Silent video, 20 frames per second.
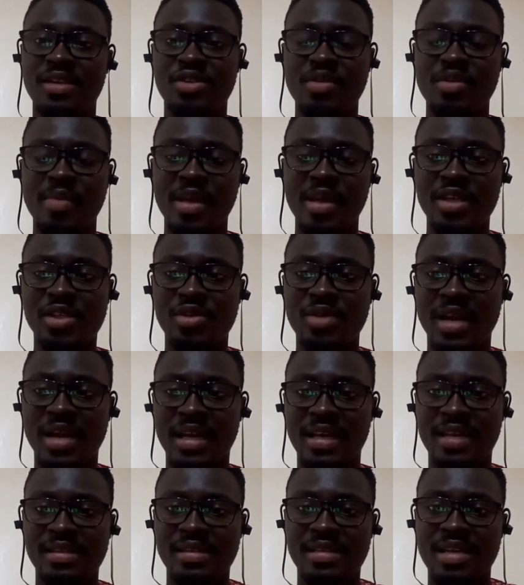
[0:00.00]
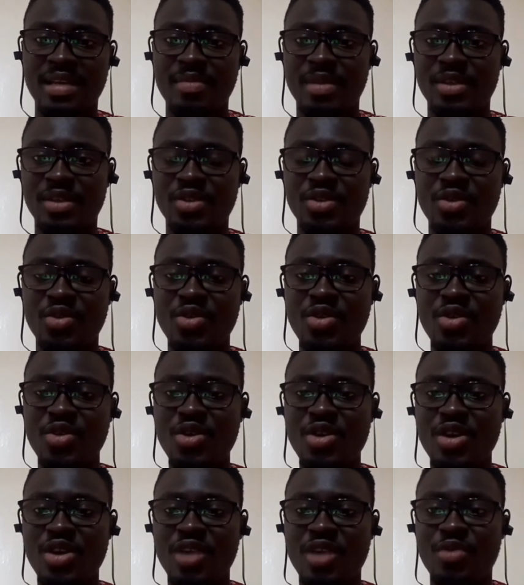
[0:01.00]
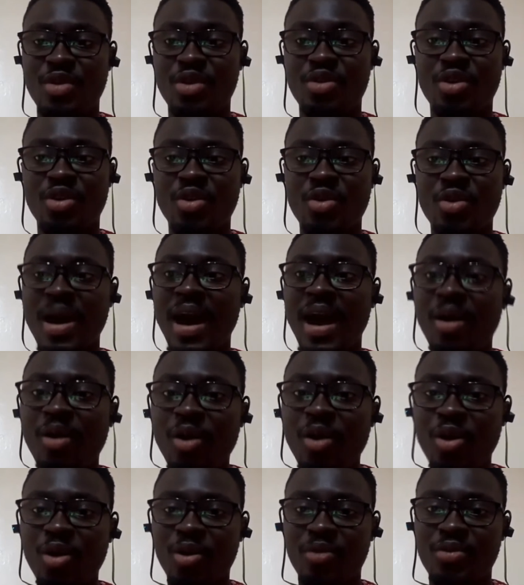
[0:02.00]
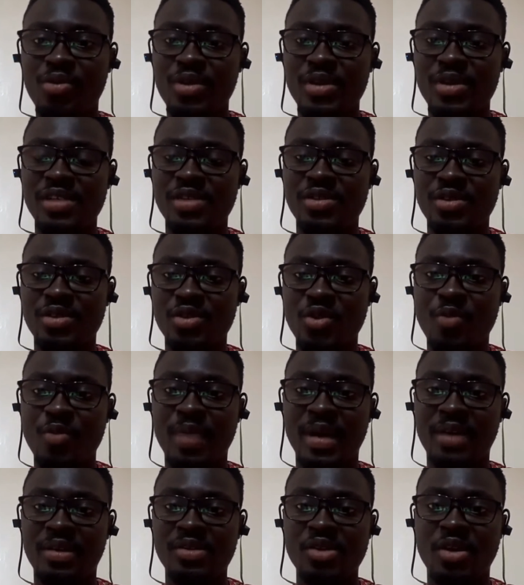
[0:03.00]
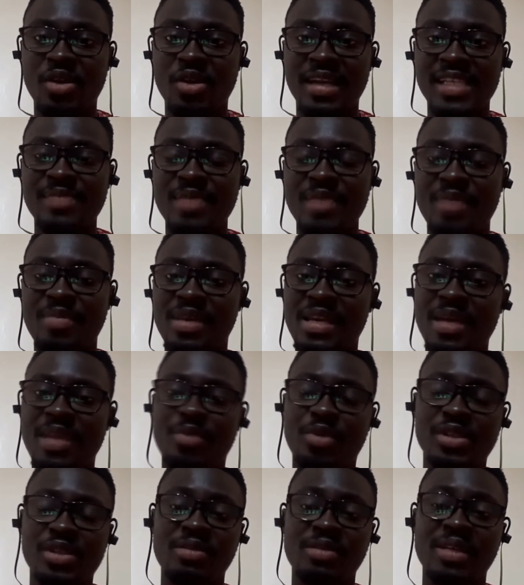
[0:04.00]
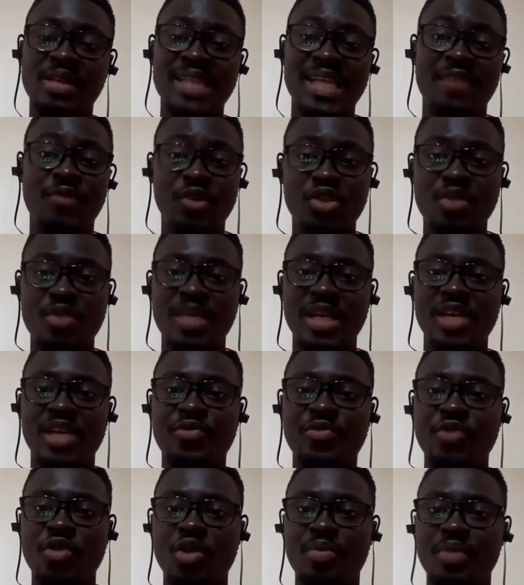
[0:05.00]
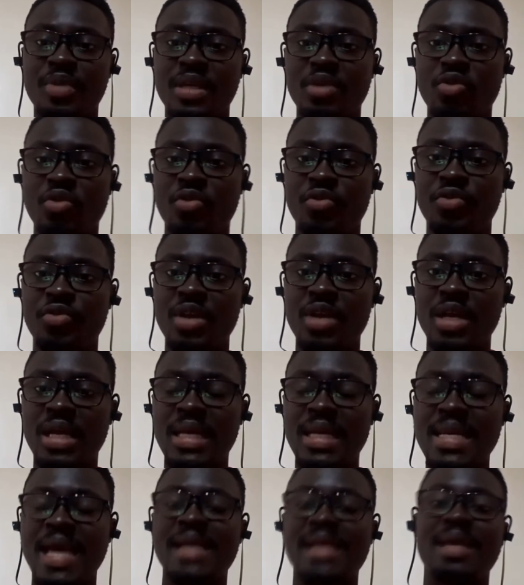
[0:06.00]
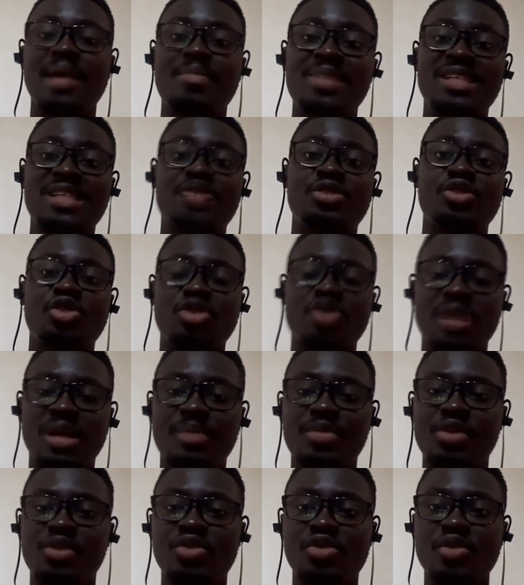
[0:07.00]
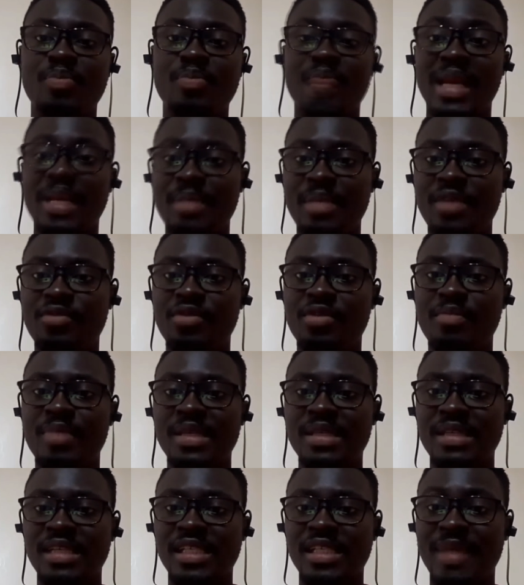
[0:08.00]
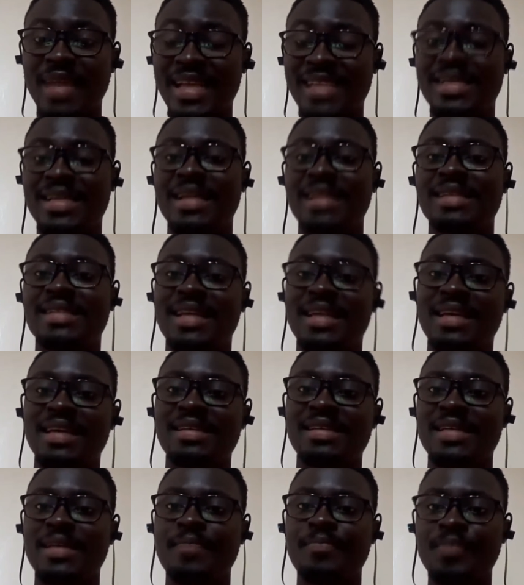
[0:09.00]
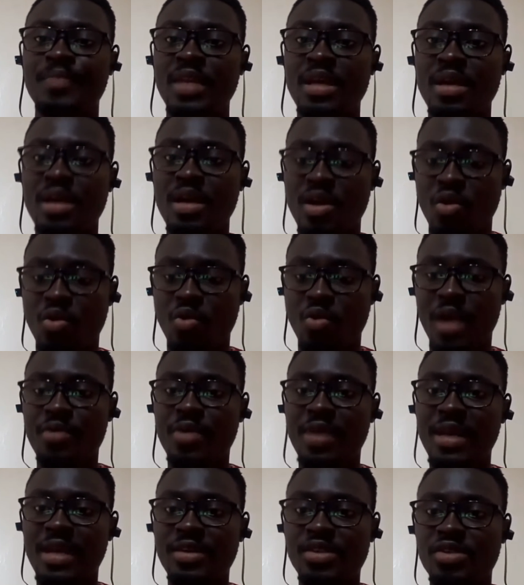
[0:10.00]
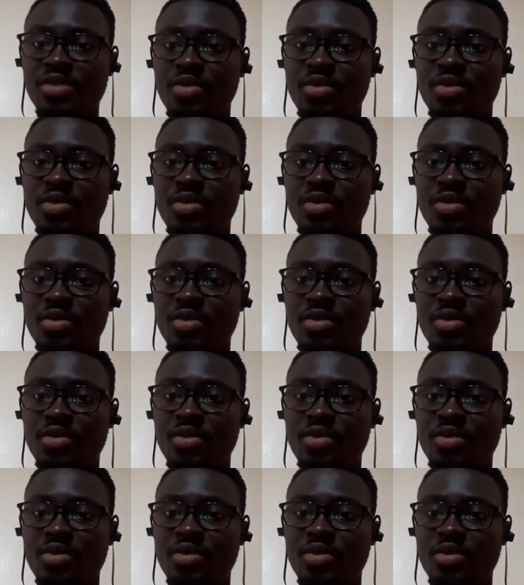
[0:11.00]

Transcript: to be issued against them. And so we do not know how all of those issues will pan out, unless maybe the prosecutors have also been informed of their inability to show up due to parliamentary business. But the charges against them, one relates